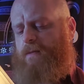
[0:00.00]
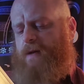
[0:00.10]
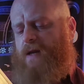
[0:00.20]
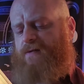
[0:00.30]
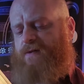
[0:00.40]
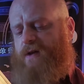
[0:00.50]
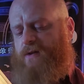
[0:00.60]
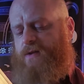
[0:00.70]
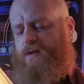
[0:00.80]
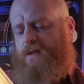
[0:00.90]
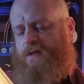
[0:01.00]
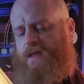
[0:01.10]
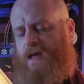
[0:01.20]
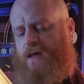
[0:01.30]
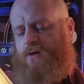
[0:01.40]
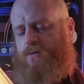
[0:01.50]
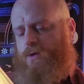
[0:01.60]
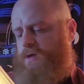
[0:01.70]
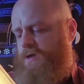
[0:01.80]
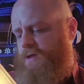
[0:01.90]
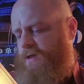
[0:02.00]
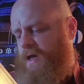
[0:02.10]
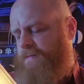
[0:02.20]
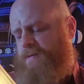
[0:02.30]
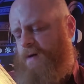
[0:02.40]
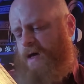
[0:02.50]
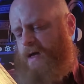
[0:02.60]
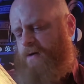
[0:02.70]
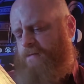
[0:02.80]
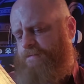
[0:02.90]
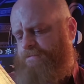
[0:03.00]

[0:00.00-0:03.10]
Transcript: but I felt that this end would not be mine.